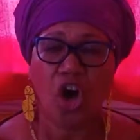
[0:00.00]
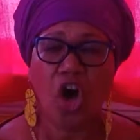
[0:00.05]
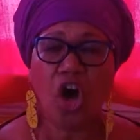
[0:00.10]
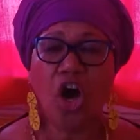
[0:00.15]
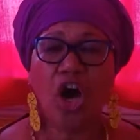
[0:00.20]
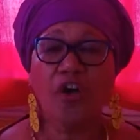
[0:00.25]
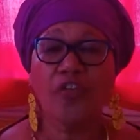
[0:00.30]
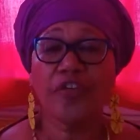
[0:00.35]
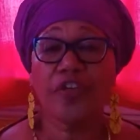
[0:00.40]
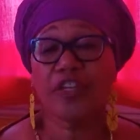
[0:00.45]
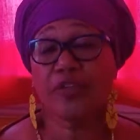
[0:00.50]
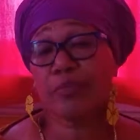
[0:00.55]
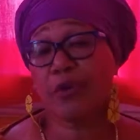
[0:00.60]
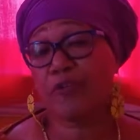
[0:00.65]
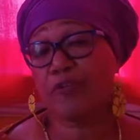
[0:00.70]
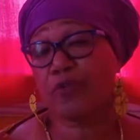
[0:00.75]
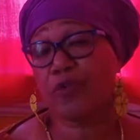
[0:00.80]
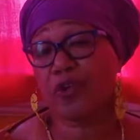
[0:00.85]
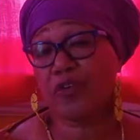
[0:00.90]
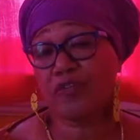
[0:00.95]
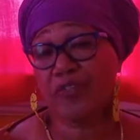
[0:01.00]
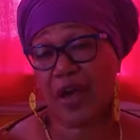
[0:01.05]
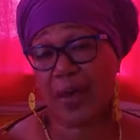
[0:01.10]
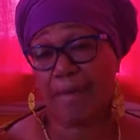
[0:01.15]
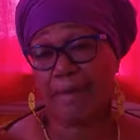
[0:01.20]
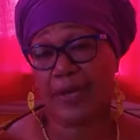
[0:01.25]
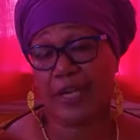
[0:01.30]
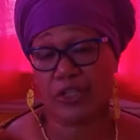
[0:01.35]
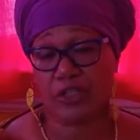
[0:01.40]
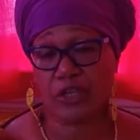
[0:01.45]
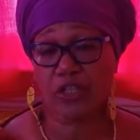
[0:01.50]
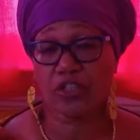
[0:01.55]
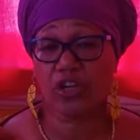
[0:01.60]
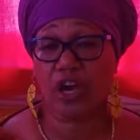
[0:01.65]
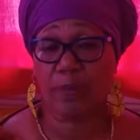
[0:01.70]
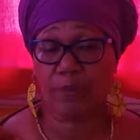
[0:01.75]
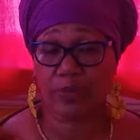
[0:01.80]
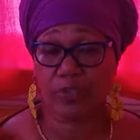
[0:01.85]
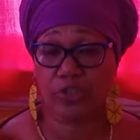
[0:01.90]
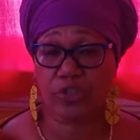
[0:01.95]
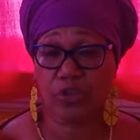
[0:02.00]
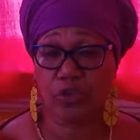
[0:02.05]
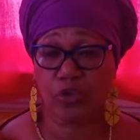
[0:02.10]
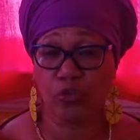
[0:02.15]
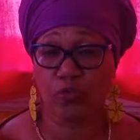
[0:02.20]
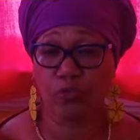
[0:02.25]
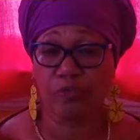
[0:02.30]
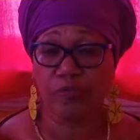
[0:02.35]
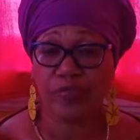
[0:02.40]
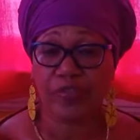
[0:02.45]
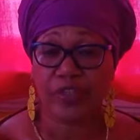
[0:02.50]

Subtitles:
Altogether, it's about 45 minutes on top of the stove.